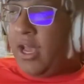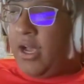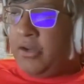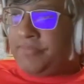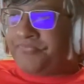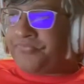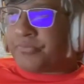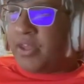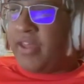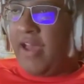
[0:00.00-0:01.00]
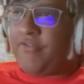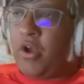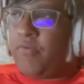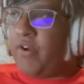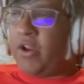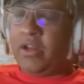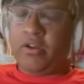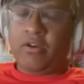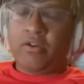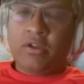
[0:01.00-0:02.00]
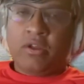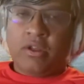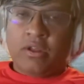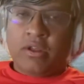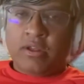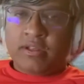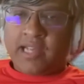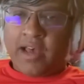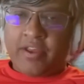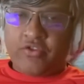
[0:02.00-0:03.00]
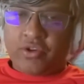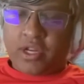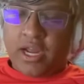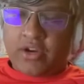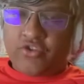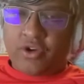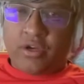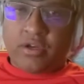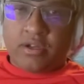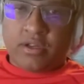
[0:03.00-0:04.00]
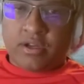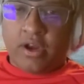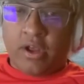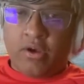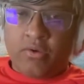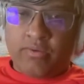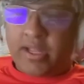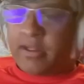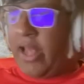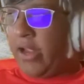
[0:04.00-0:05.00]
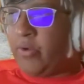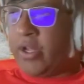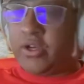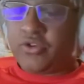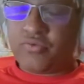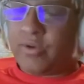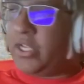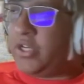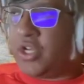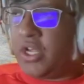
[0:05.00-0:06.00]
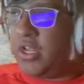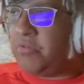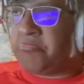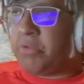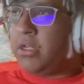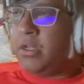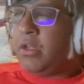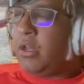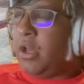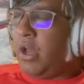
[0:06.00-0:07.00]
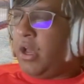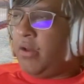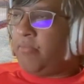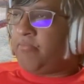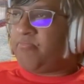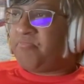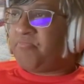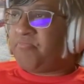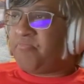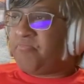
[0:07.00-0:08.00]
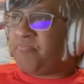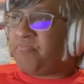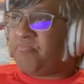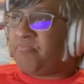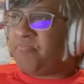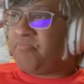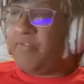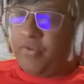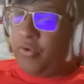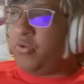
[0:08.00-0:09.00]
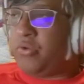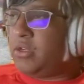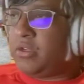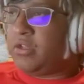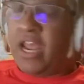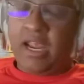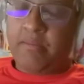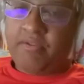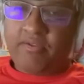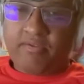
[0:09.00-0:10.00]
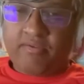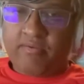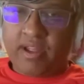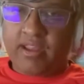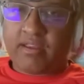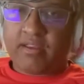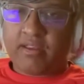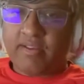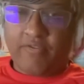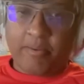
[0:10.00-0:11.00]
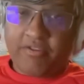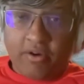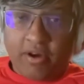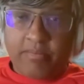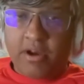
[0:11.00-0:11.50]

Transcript: they have very little South Asian connection, like language, religion, even food, names, like except for my surname,